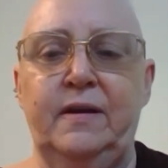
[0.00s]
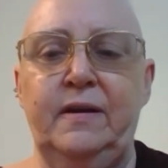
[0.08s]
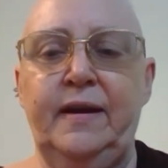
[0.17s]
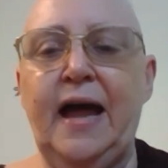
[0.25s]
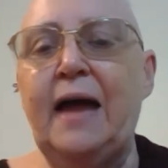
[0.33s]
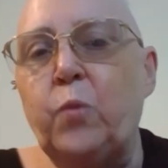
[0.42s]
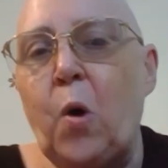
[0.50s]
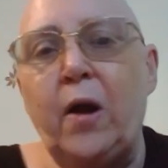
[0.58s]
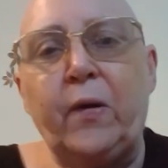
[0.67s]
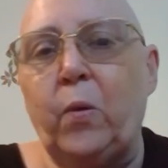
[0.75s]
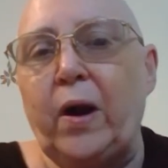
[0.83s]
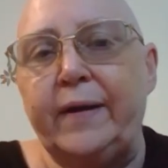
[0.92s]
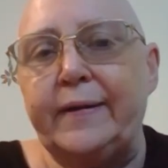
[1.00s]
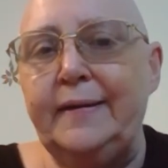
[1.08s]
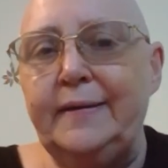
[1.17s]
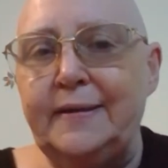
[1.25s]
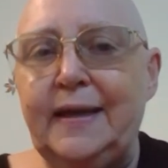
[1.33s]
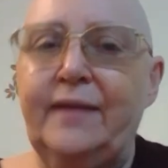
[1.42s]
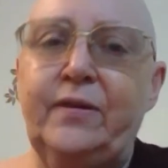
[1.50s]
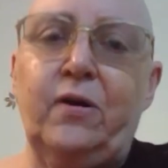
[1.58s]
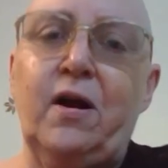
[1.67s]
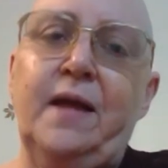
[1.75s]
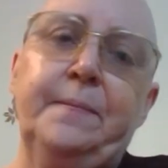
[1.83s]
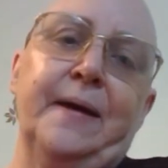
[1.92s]
not wor- working together
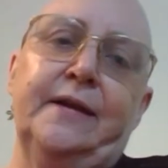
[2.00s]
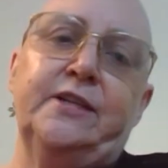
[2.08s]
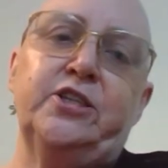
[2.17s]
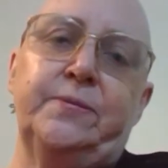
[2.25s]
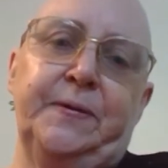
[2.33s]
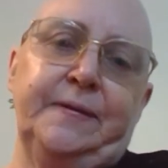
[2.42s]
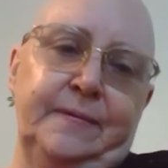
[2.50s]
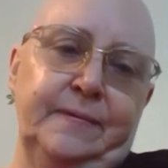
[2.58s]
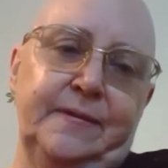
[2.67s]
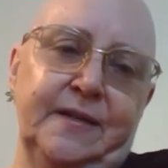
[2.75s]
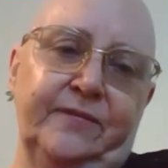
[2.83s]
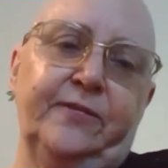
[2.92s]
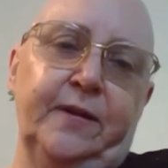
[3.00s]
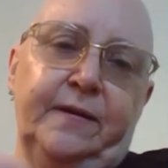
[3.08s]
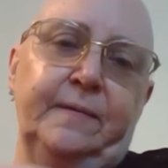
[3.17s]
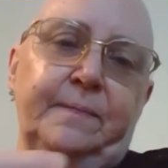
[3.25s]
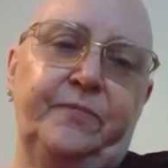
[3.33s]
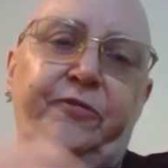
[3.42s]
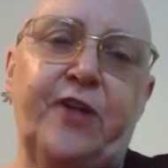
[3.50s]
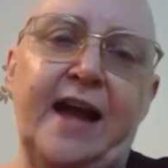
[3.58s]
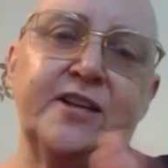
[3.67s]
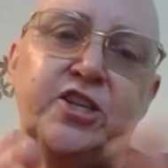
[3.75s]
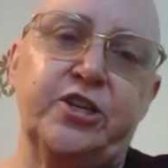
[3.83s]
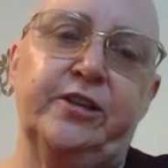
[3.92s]
on much, but different
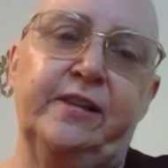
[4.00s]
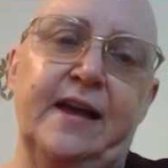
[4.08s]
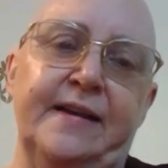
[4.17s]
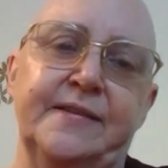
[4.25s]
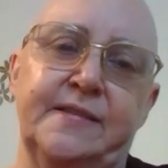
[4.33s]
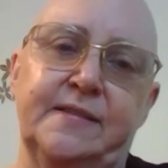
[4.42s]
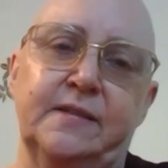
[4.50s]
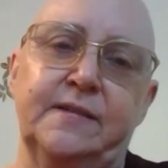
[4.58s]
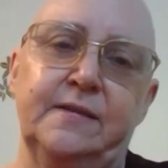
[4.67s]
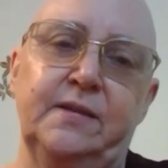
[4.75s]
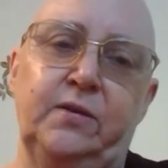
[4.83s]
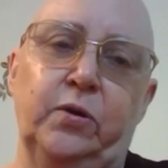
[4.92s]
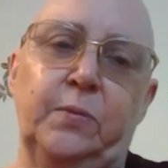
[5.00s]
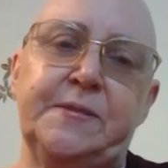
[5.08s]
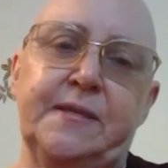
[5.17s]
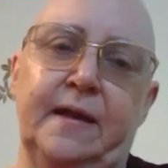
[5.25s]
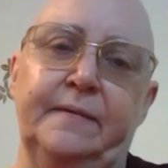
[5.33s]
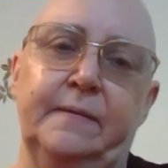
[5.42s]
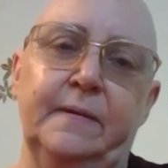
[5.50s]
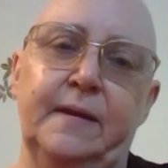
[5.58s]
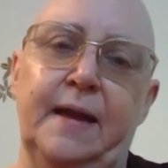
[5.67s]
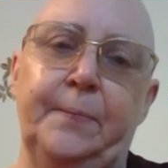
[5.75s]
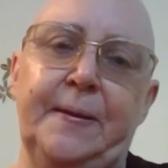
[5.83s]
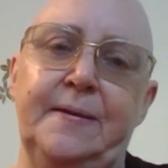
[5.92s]
fractionalized groups and
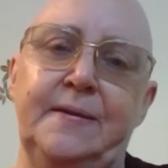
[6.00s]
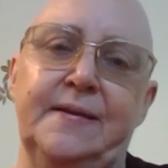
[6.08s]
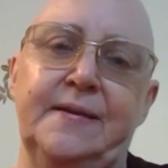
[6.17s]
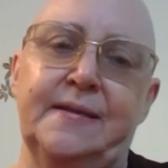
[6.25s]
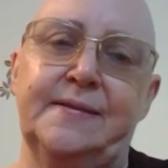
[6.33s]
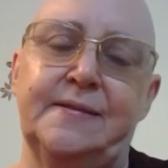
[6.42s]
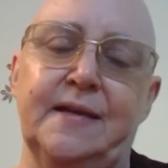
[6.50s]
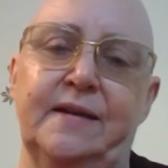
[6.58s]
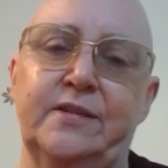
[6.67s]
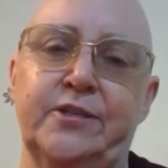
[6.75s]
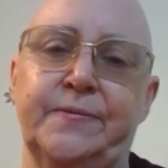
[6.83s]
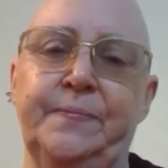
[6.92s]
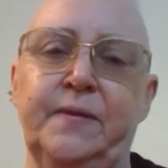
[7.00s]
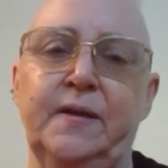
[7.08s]
opinions and such.